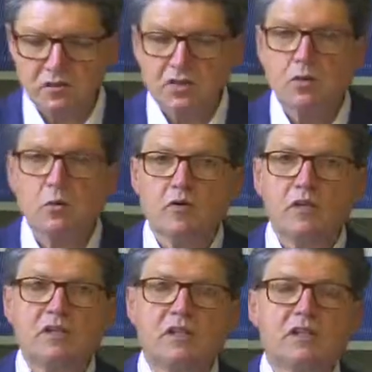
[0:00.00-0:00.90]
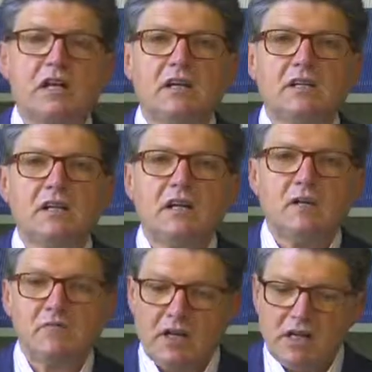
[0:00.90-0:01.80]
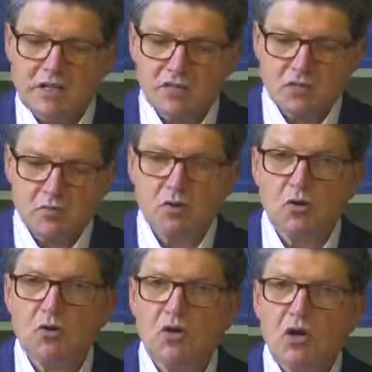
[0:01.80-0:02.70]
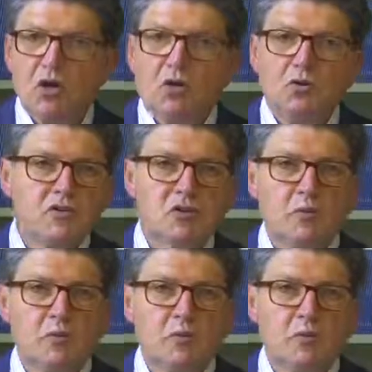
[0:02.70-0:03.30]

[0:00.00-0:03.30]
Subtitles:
we are exposed to a certain